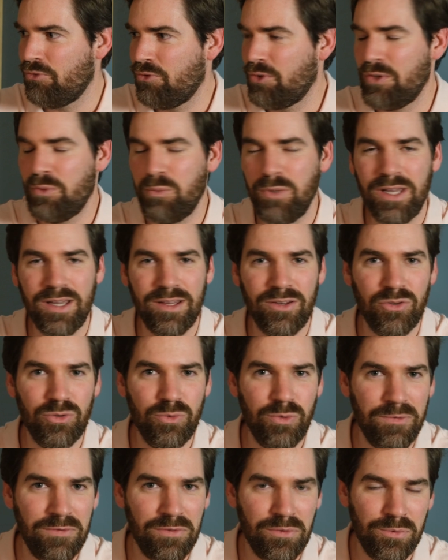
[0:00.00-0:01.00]
what we can do
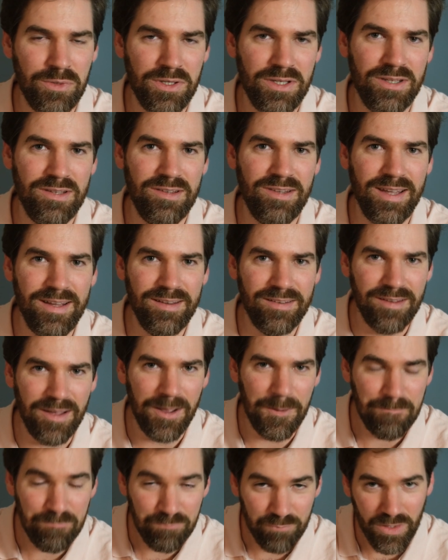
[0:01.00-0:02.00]
with 3D
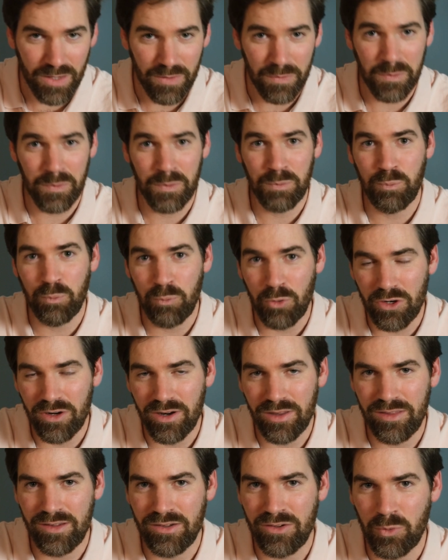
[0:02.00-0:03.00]
data, but more
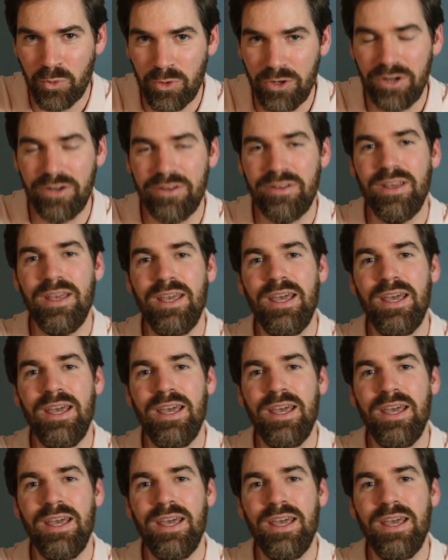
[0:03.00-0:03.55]
than a word,